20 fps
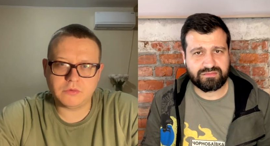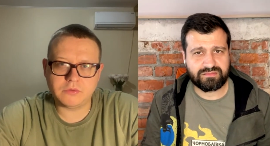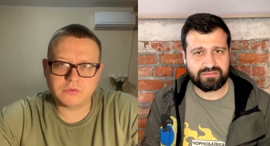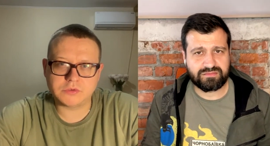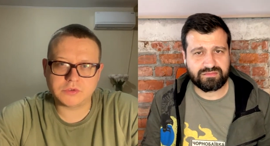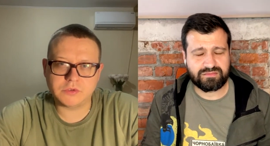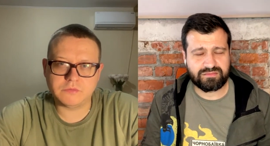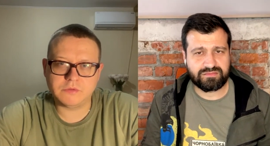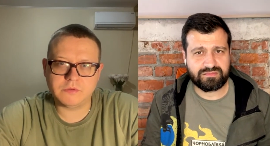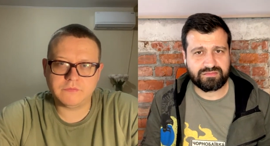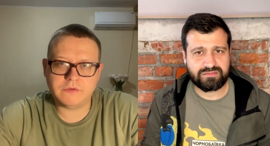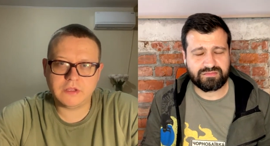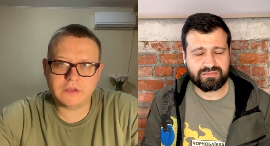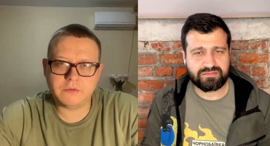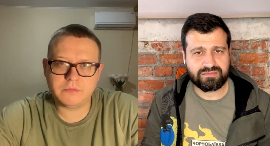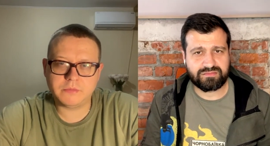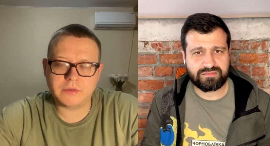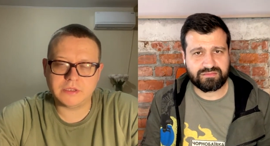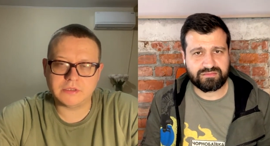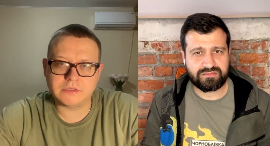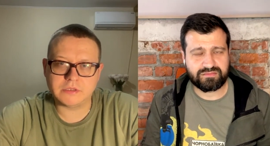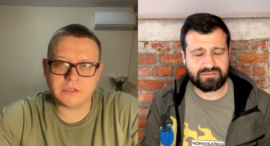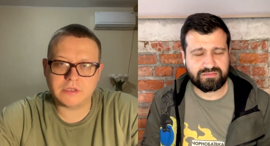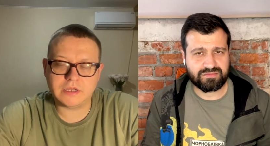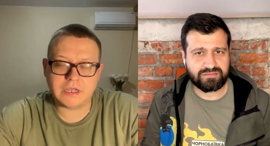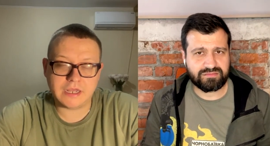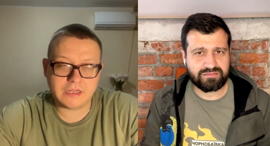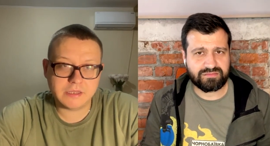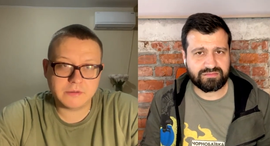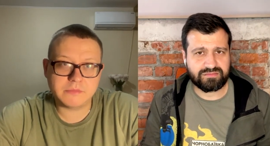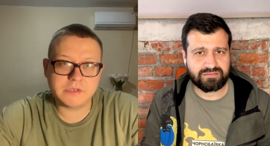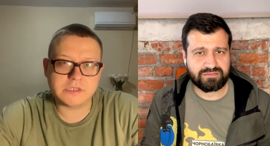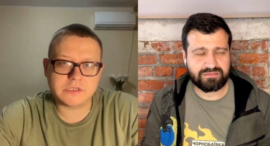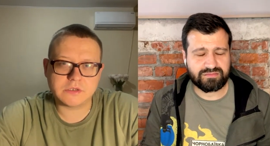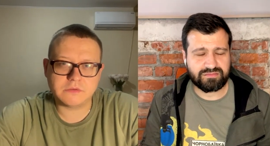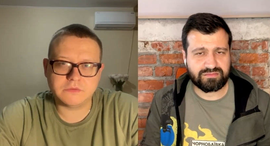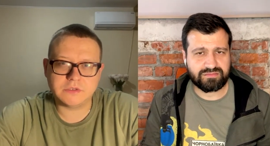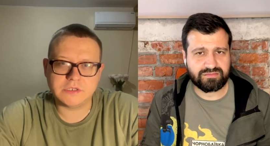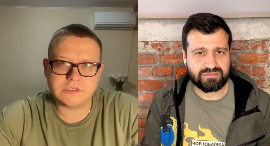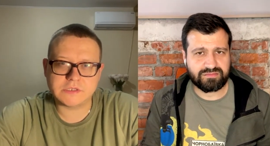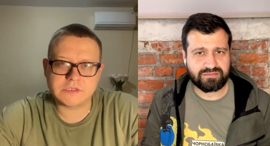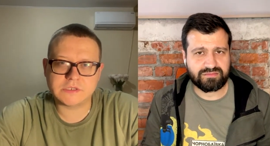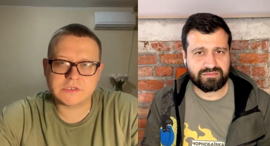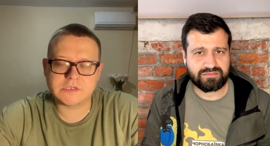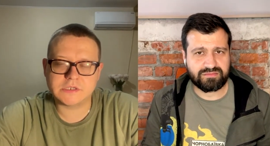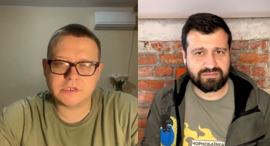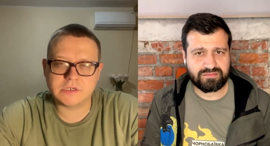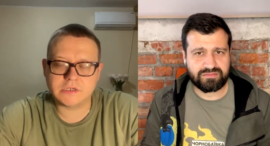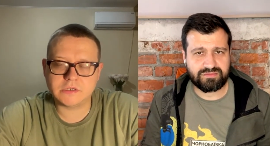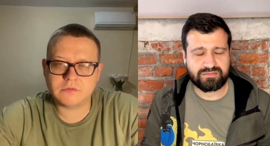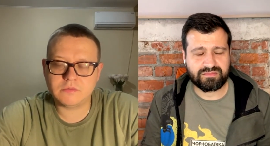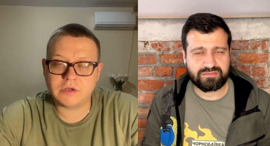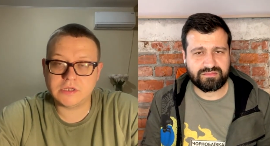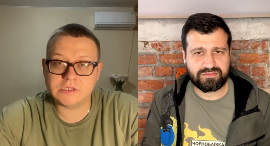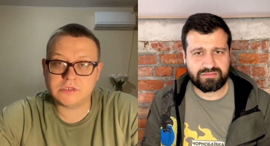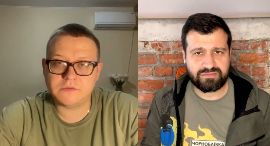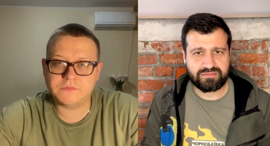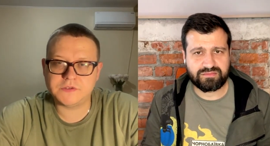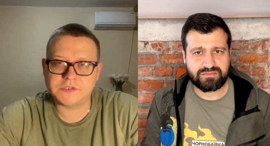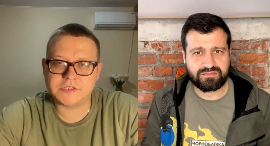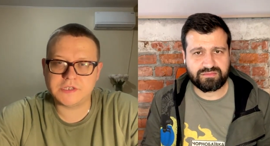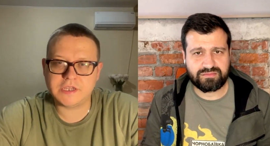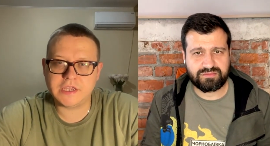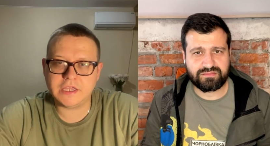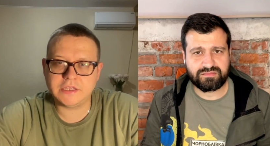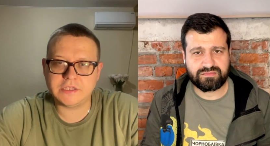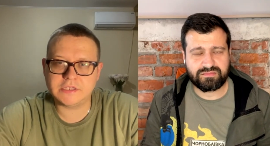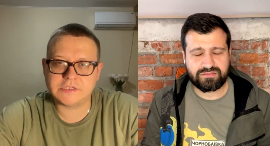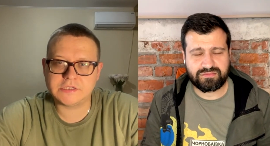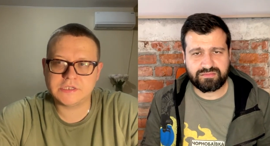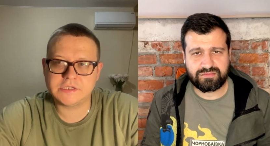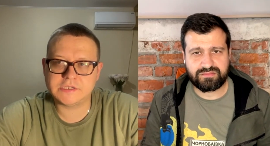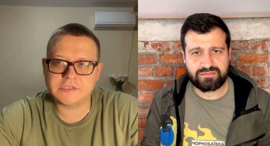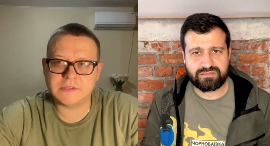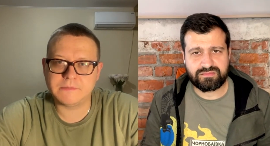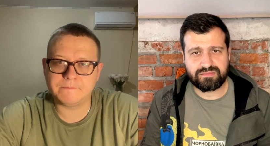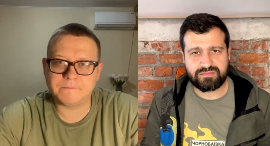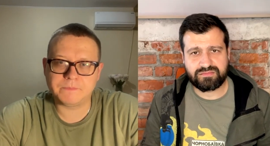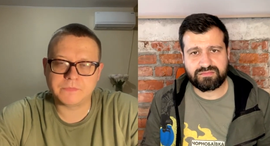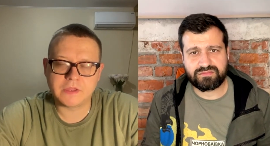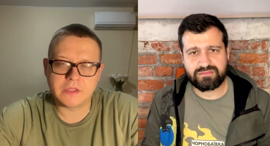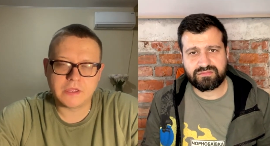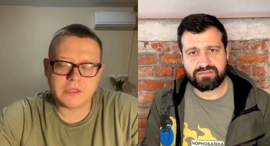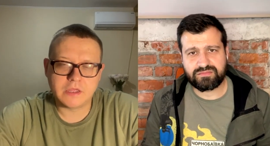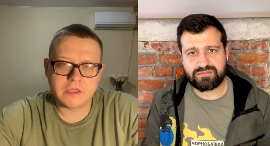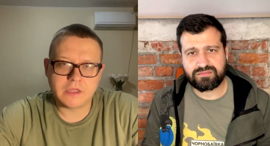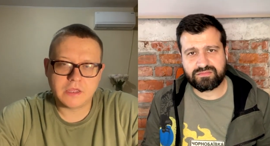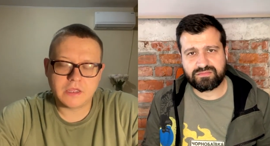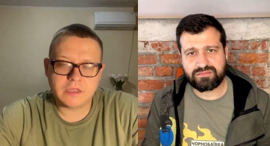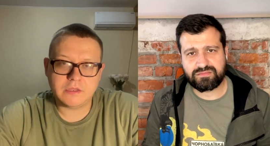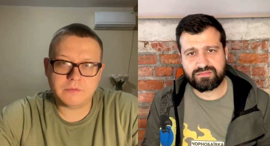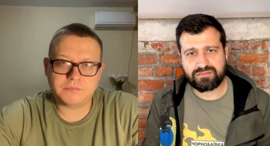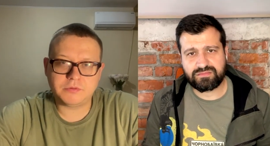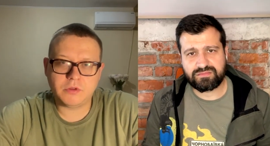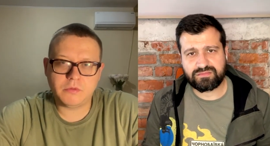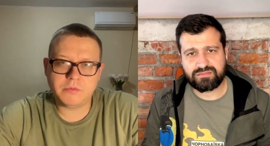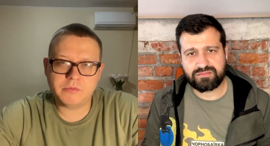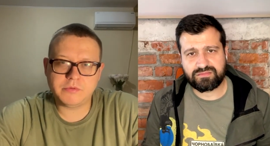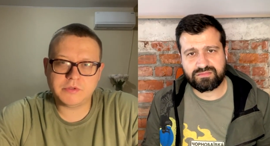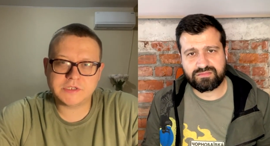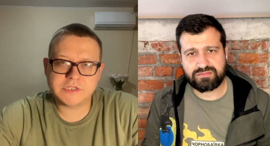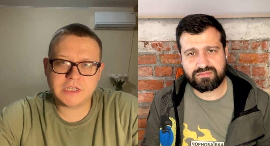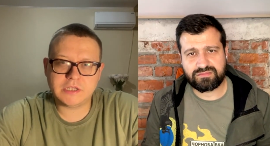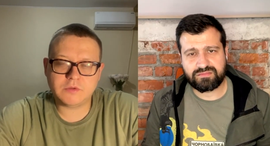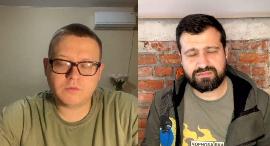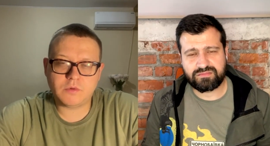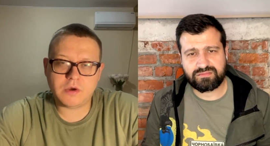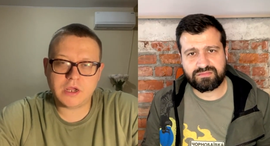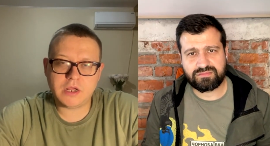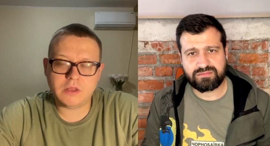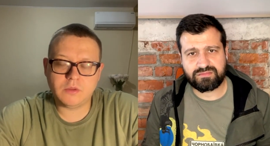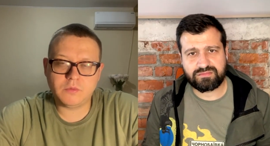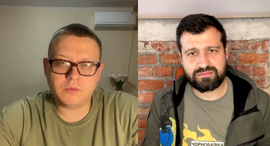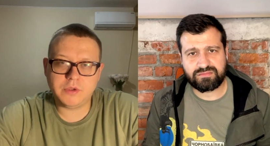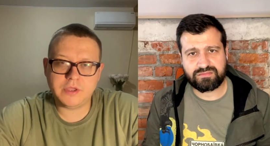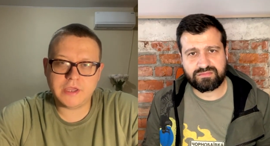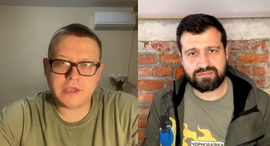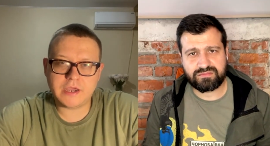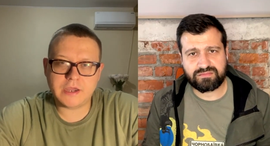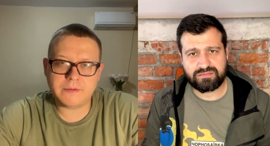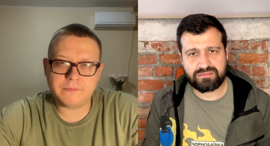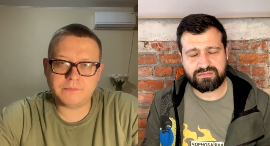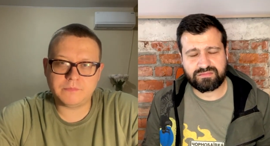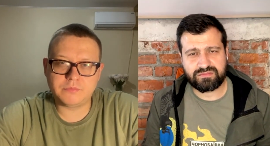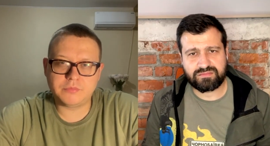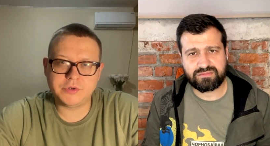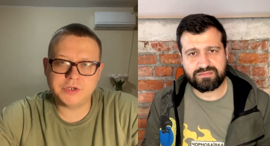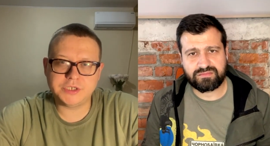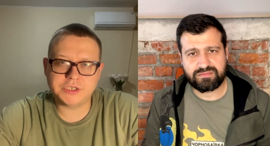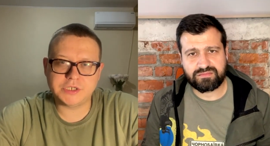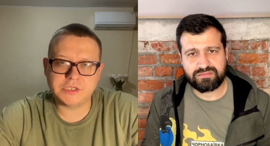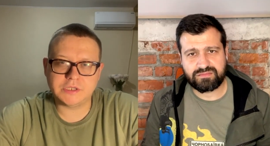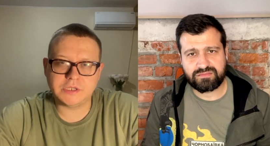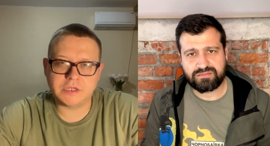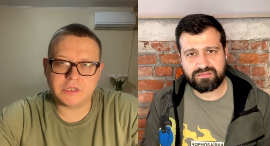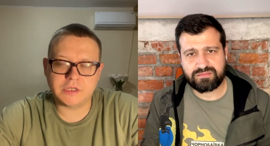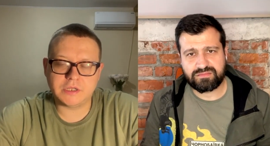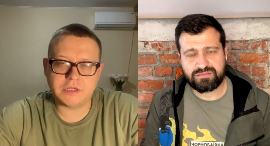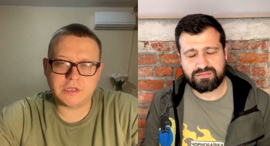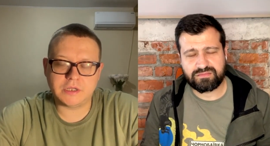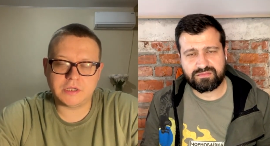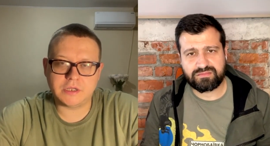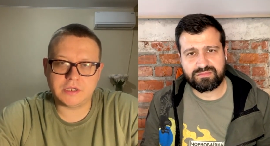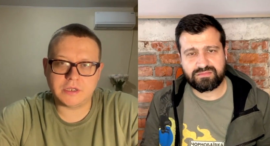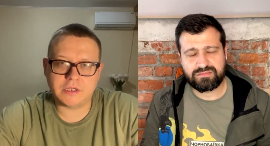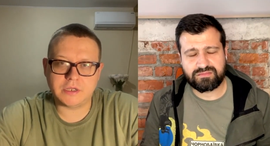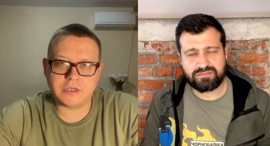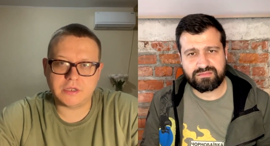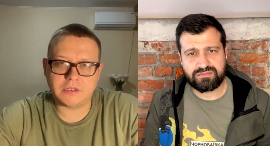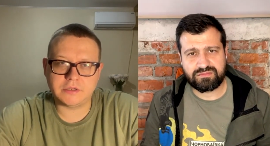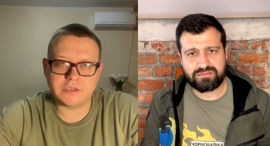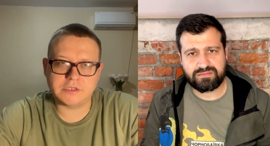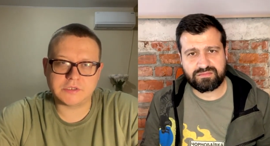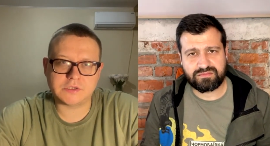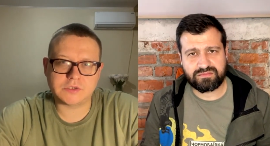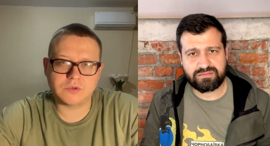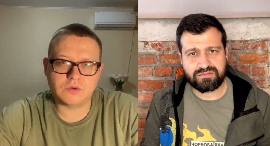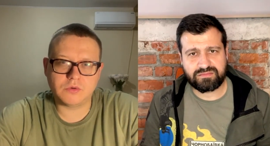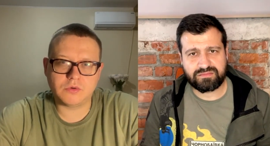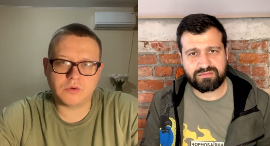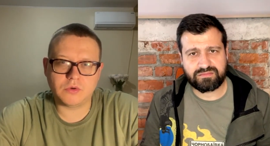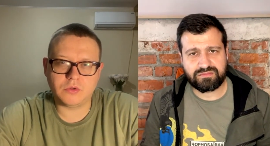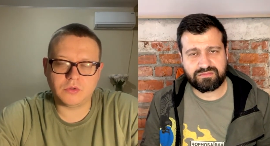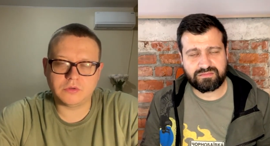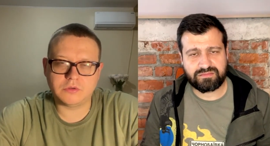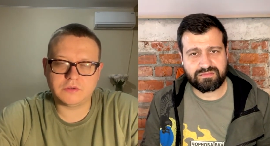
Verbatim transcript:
Speaker 1: most of development elements of this uh, quite sophisticated system. The problem is that while we are breaching uh, this so-called